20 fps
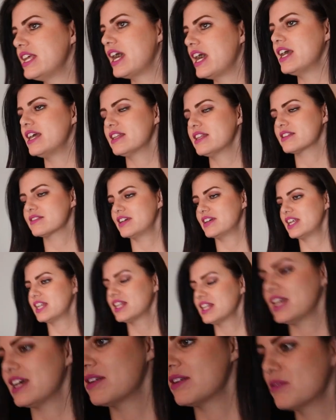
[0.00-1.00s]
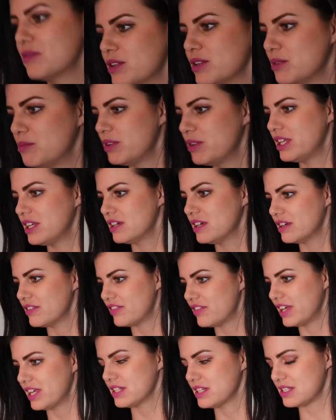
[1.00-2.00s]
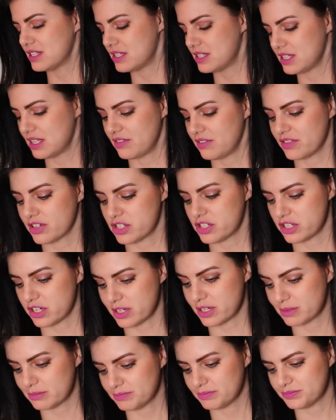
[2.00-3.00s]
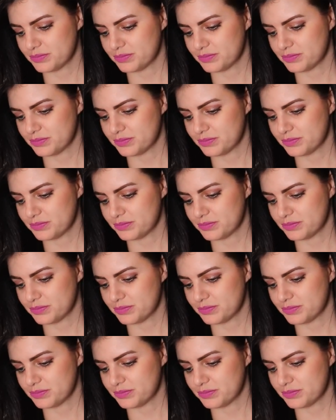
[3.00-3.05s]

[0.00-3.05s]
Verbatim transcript: Yeah, it's fine. That would have been a fantasy for sure.